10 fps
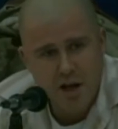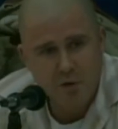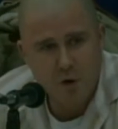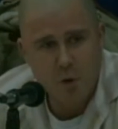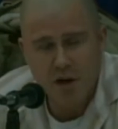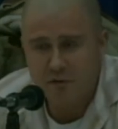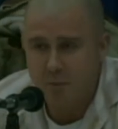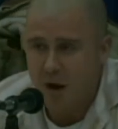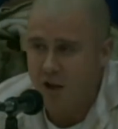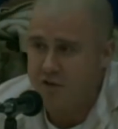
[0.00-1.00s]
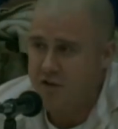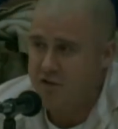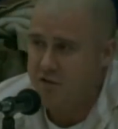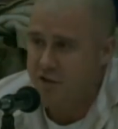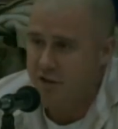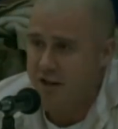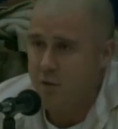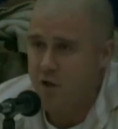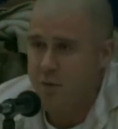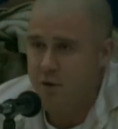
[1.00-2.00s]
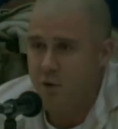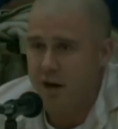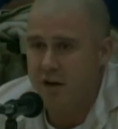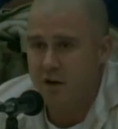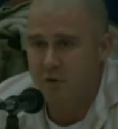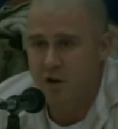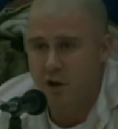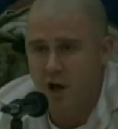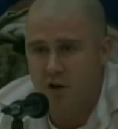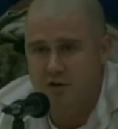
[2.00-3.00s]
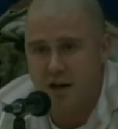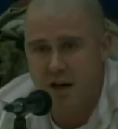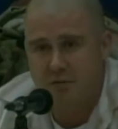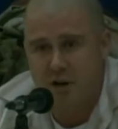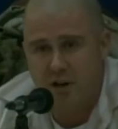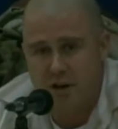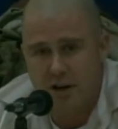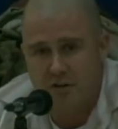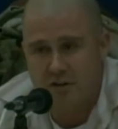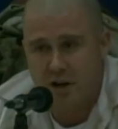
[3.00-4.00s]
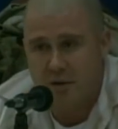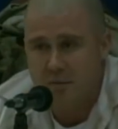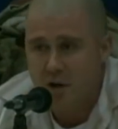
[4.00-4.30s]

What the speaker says: if we wait for politicians to lead, we're going to be waiting a real long time for anything to get done.